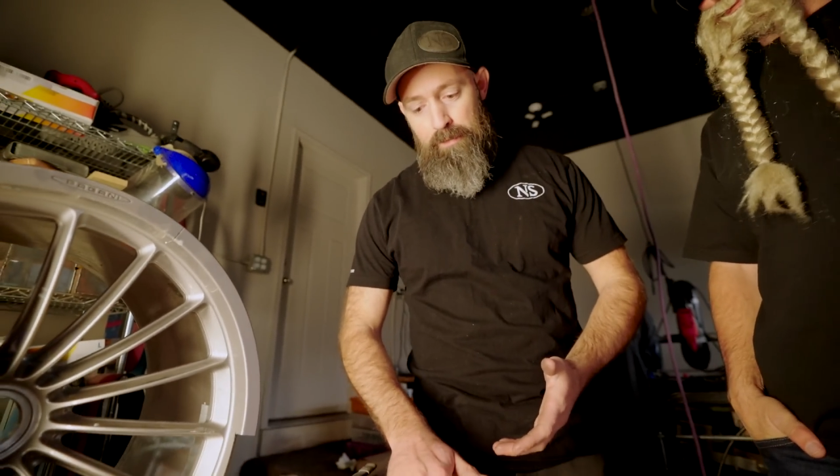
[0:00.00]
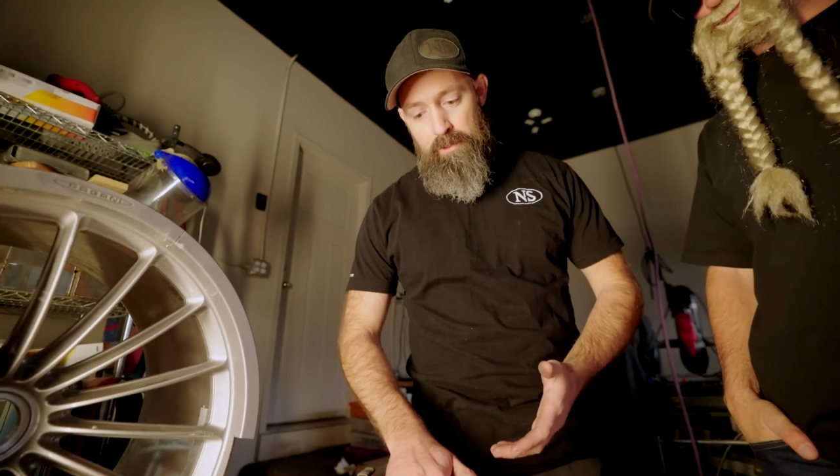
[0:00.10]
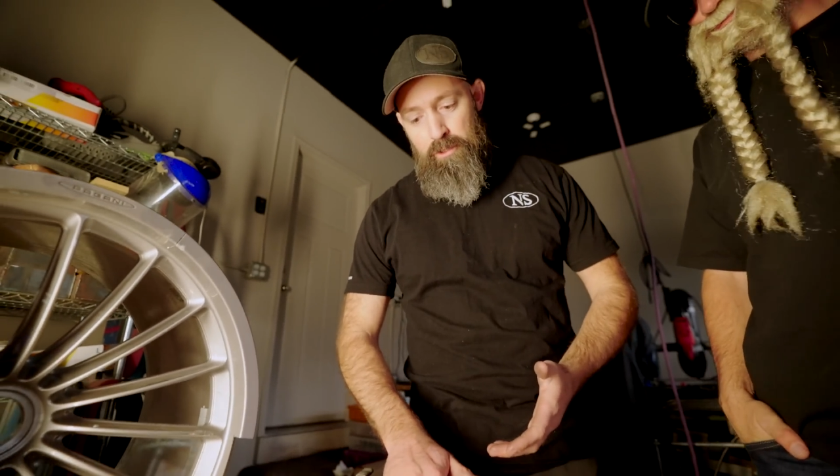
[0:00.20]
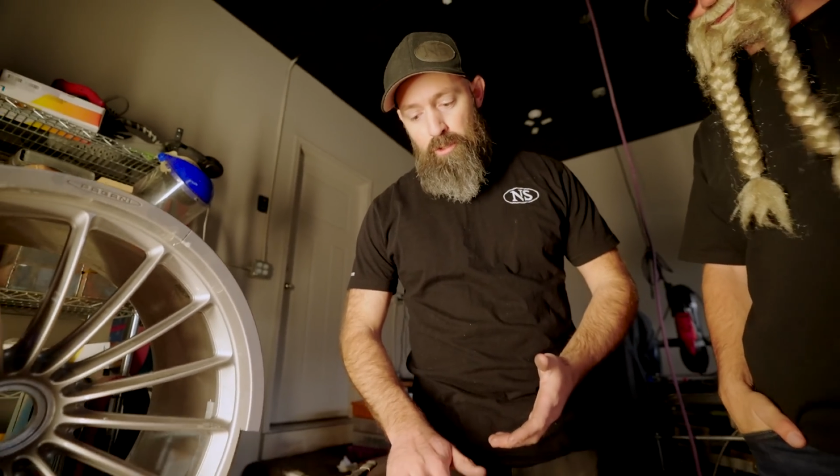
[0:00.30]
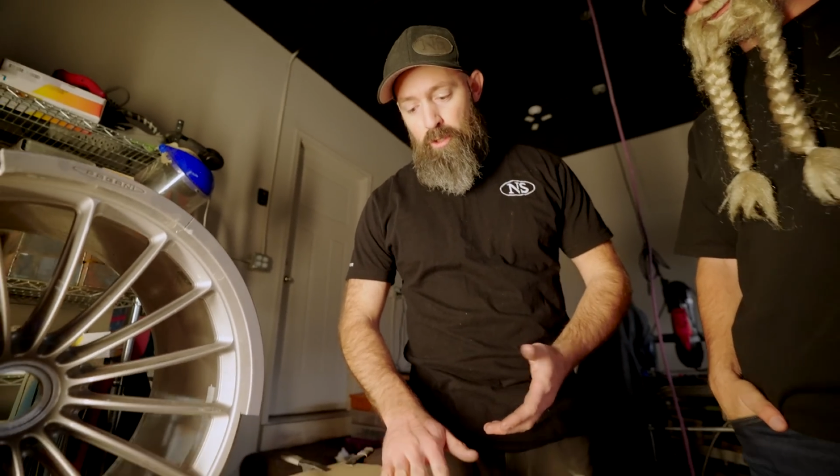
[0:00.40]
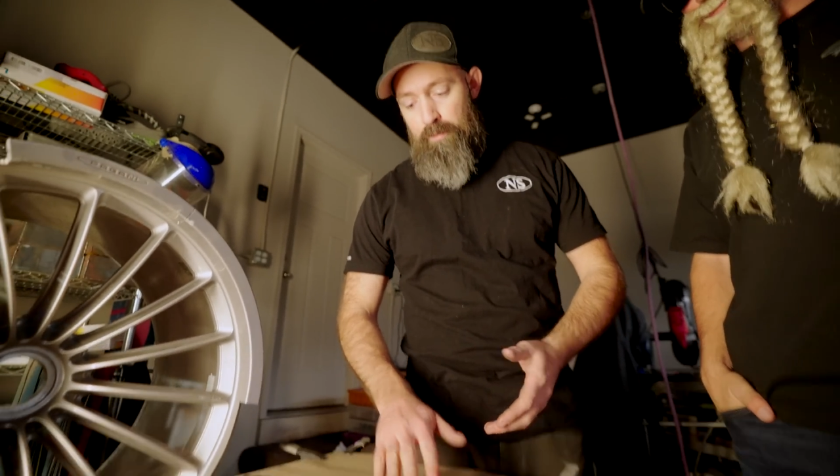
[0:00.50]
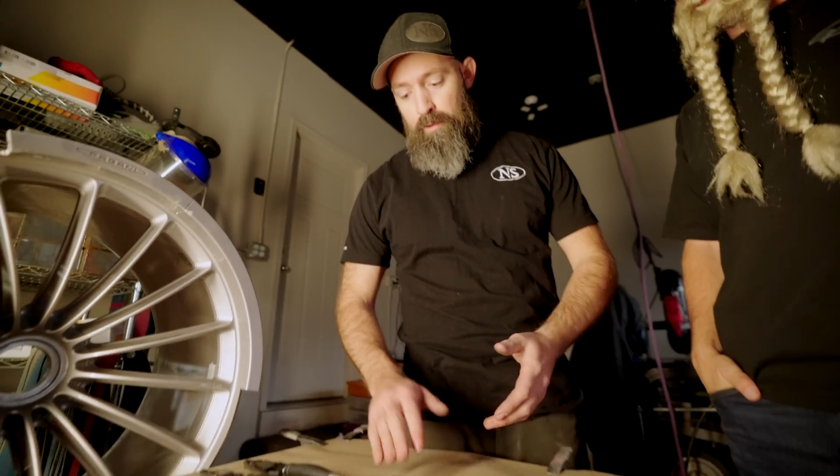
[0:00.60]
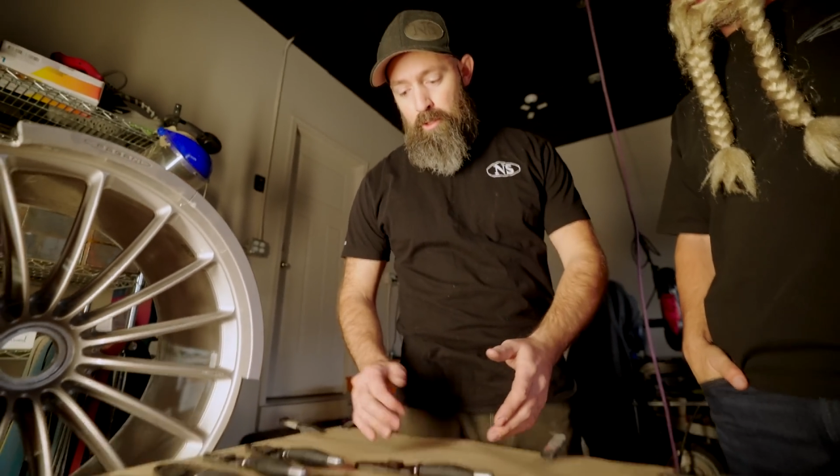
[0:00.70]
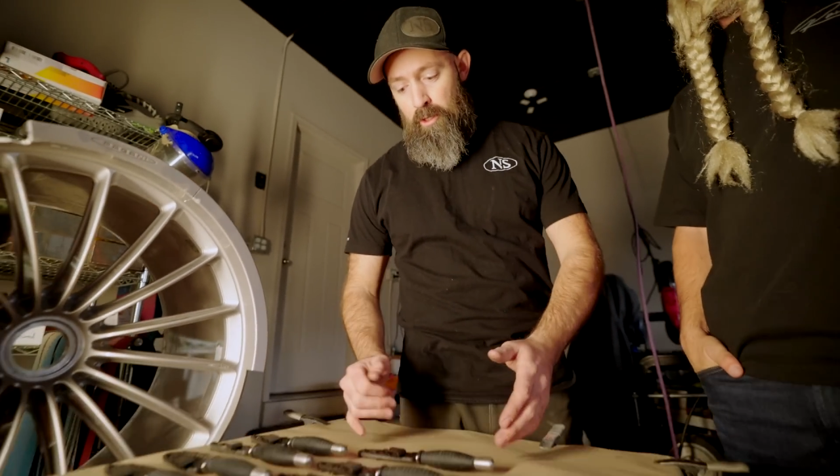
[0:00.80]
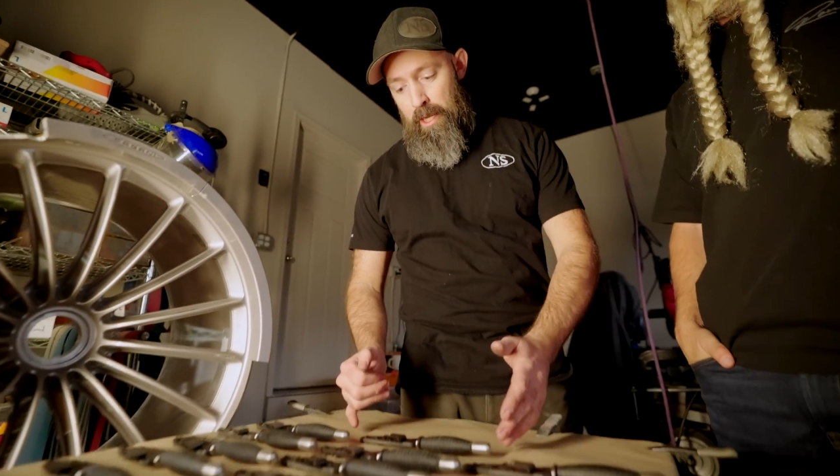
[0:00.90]
inches
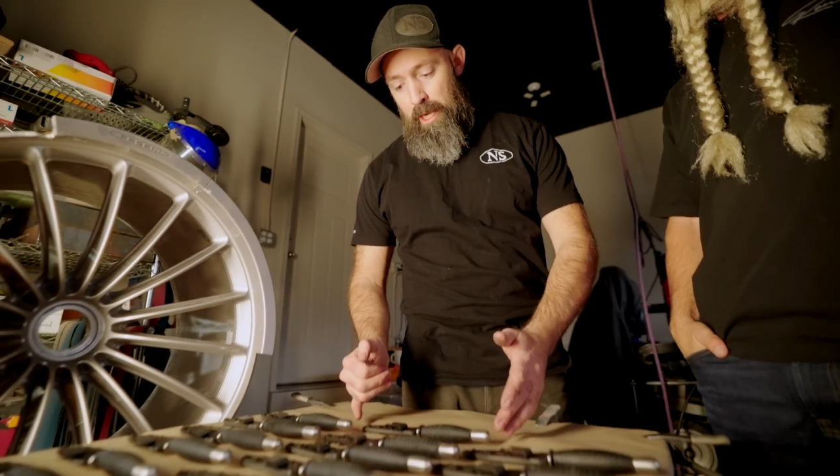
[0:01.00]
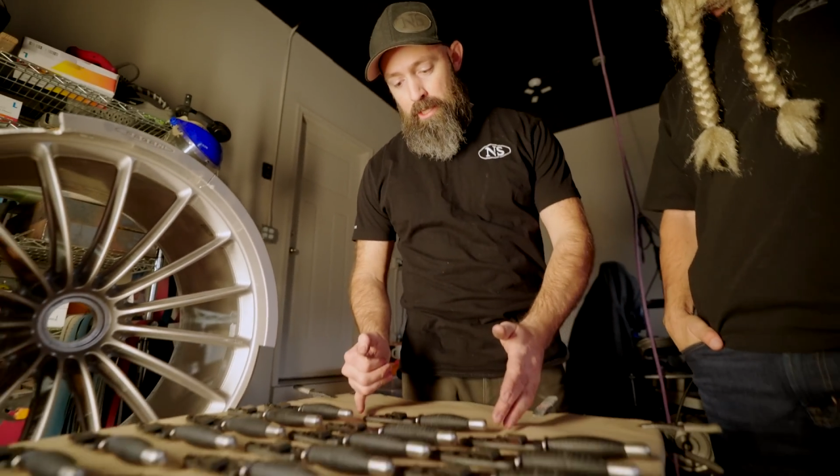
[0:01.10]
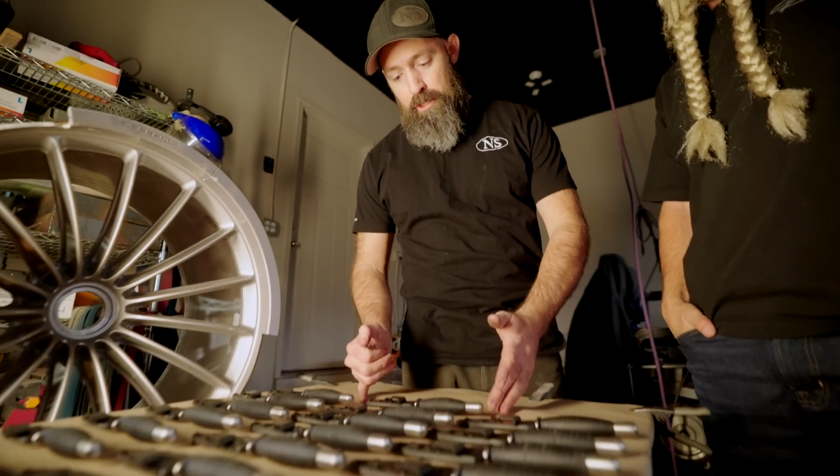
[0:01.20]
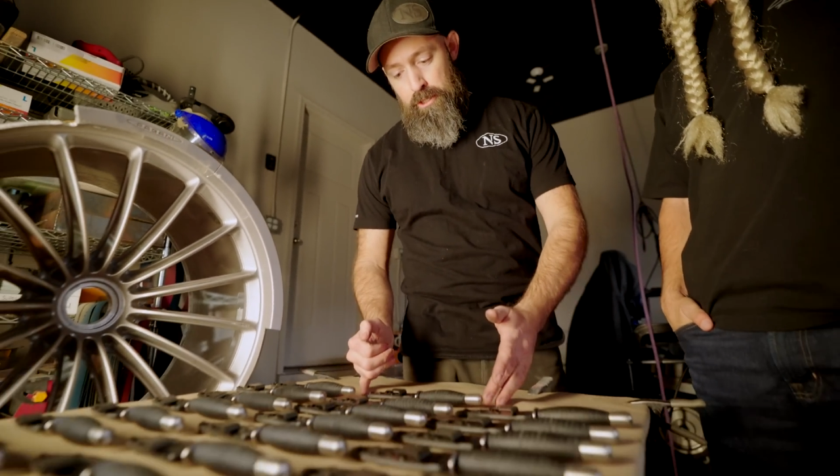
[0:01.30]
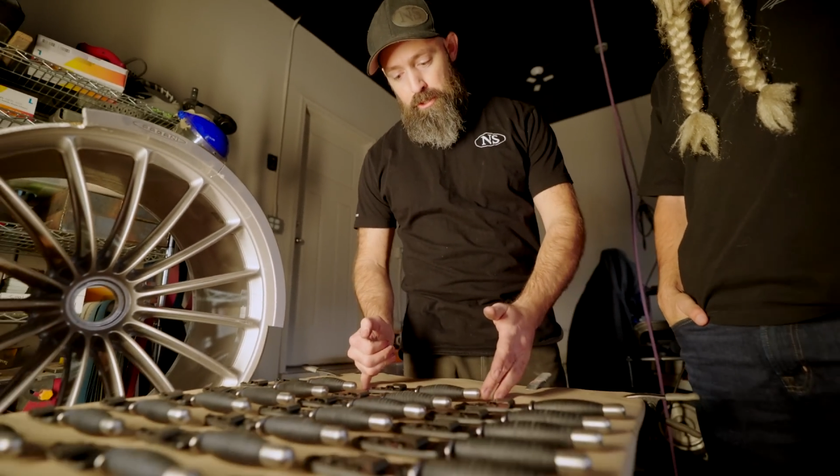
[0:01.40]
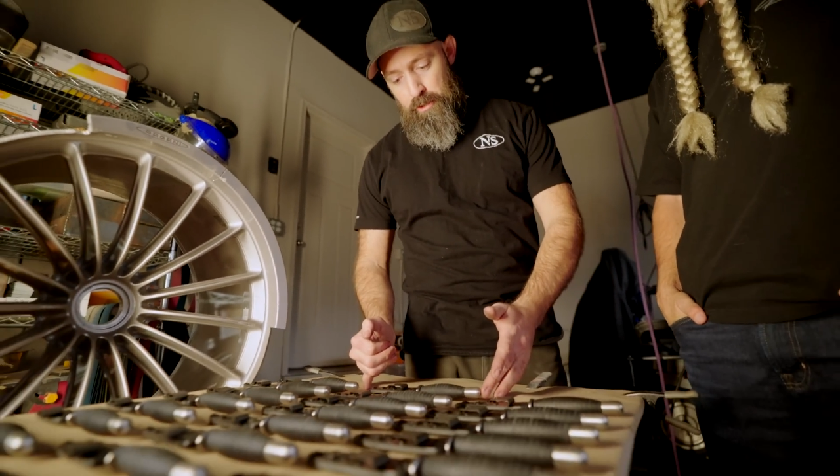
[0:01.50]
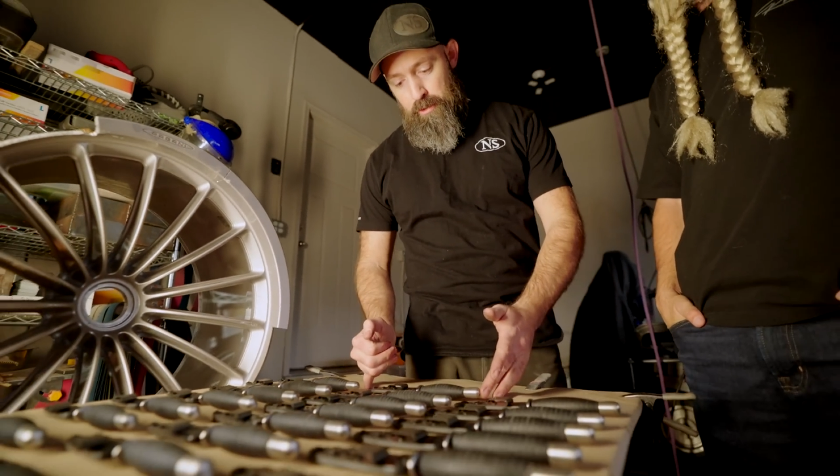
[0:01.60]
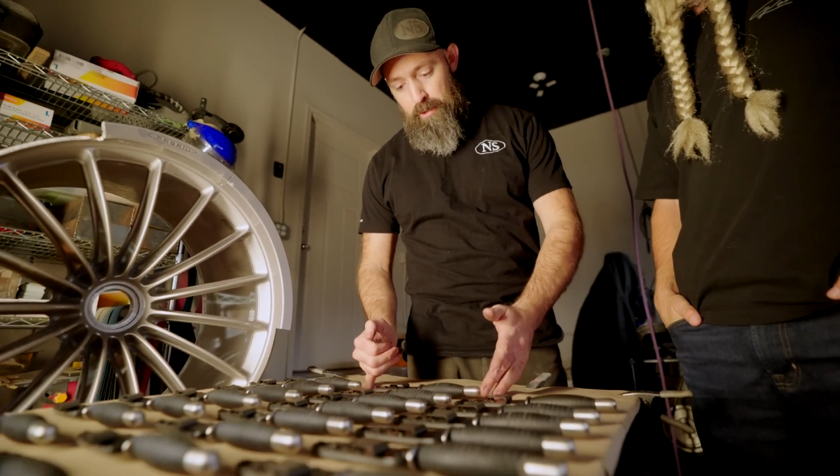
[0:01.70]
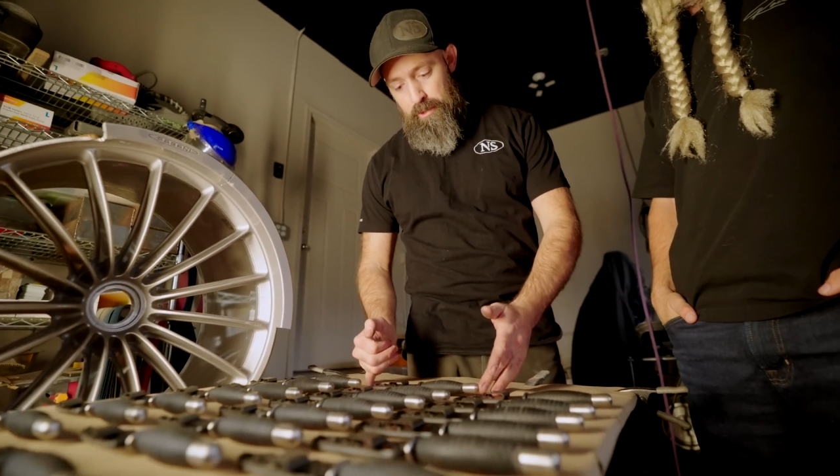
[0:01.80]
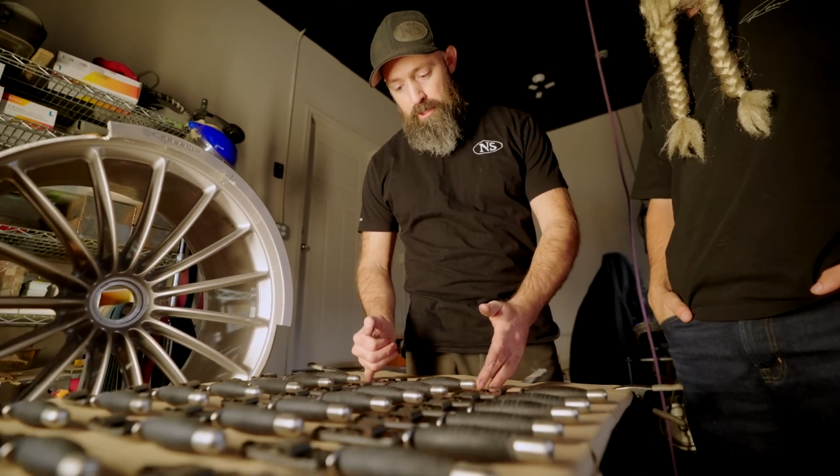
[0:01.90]
overall, 8 inches
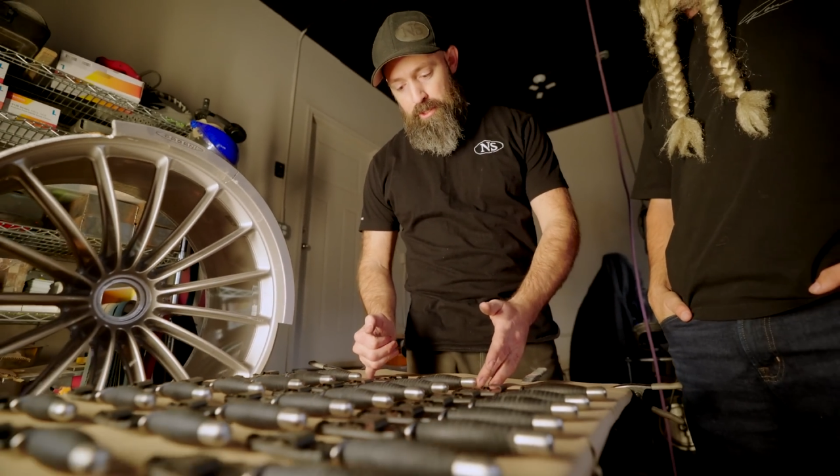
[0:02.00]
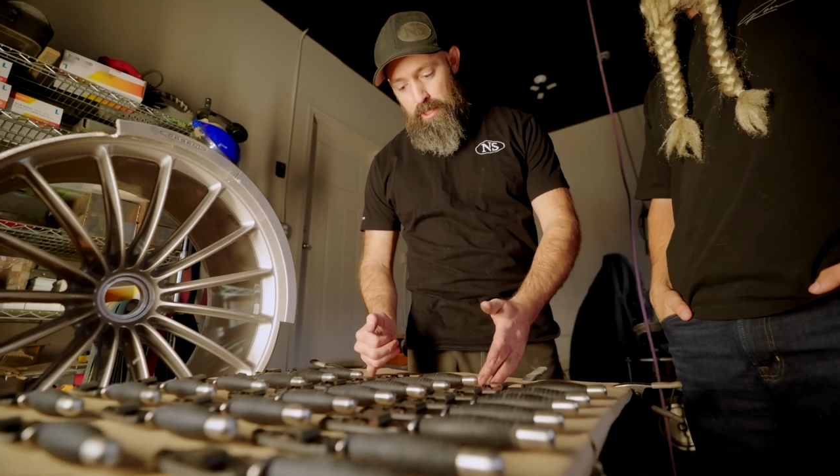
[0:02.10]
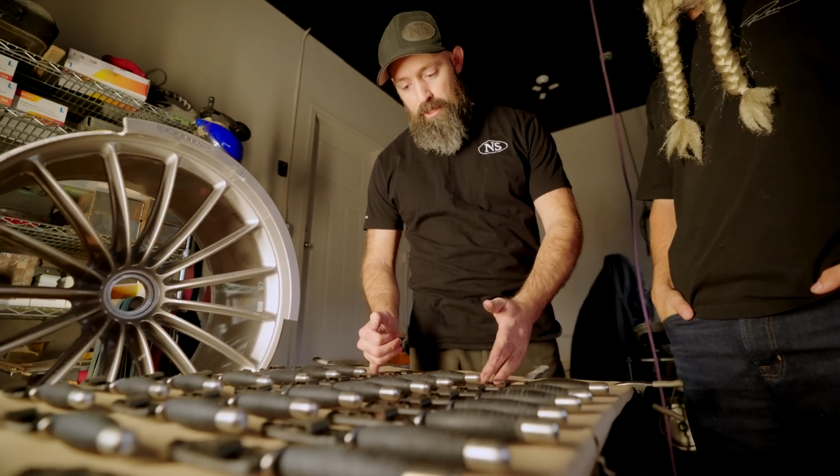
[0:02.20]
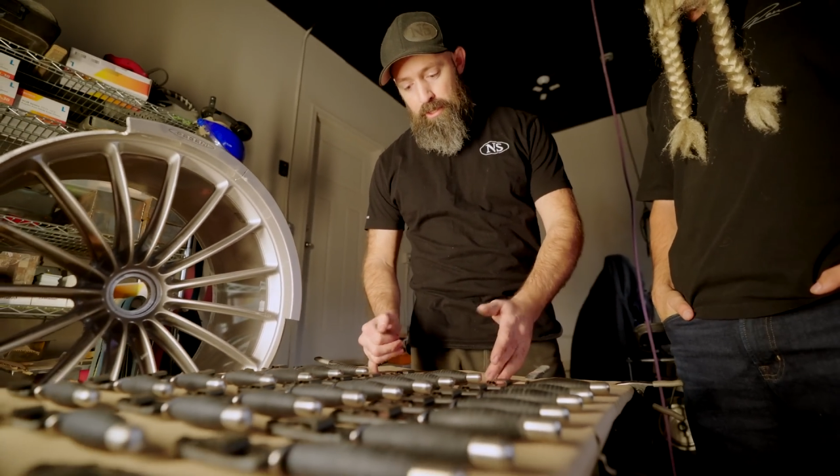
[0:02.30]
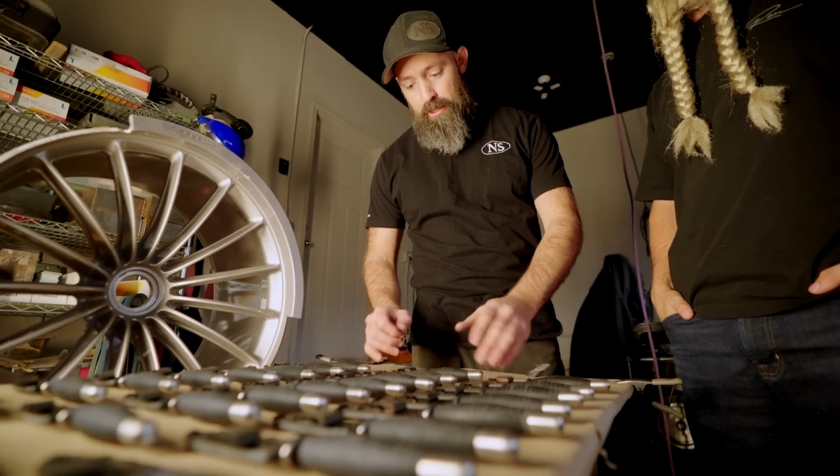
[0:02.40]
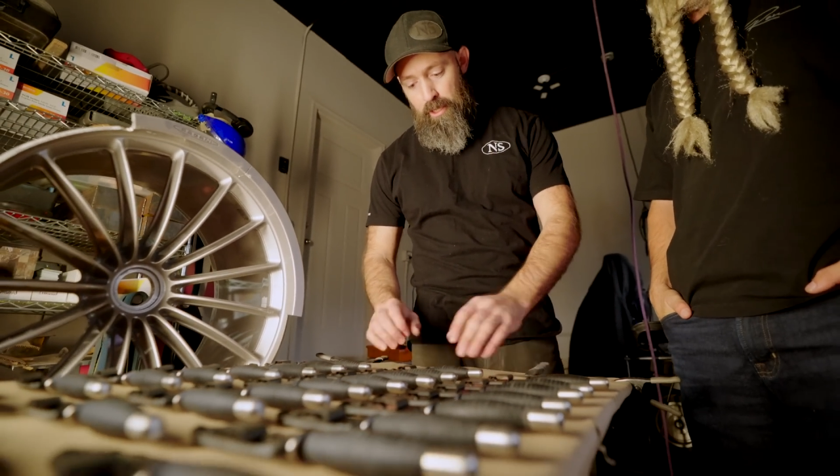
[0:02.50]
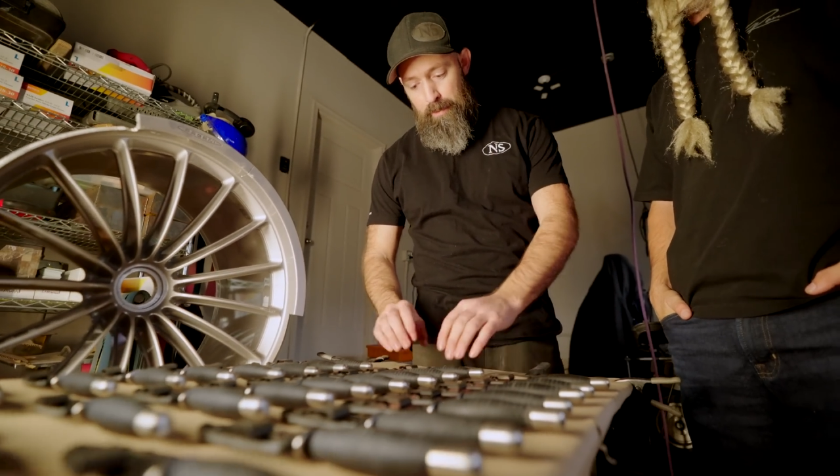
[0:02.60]
including the sheath.